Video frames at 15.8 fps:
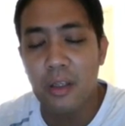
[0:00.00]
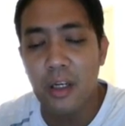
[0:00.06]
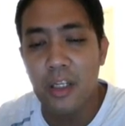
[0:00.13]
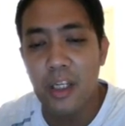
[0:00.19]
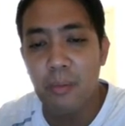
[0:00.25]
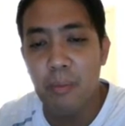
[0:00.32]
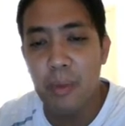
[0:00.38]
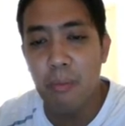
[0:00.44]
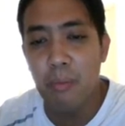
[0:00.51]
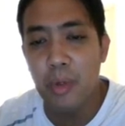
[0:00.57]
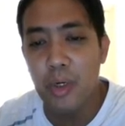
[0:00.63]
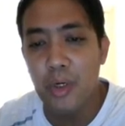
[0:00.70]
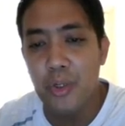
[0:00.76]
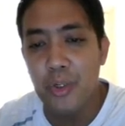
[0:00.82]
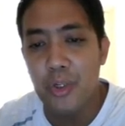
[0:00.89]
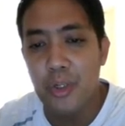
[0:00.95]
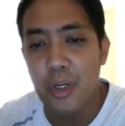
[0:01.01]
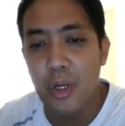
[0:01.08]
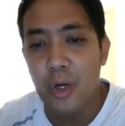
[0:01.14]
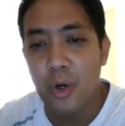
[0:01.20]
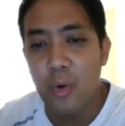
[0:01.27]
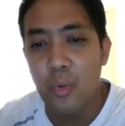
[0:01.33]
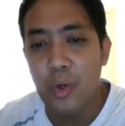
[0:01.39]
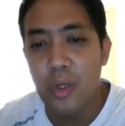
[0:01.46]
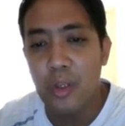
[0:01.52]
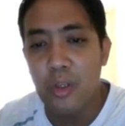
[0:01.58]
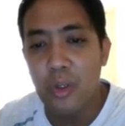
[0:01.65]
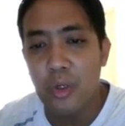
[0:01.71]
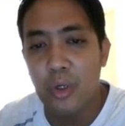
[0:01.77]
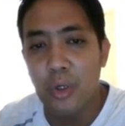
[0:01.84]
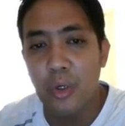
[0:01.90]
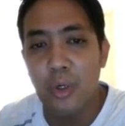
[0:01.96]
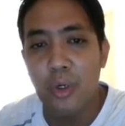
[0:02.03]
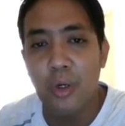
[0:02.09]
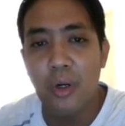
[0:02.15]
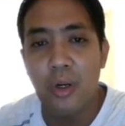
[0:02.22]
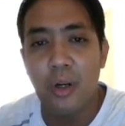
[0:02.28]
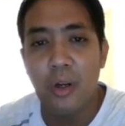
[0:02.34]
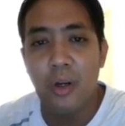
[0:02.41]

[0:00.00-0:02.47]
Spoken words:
gonna be merged with your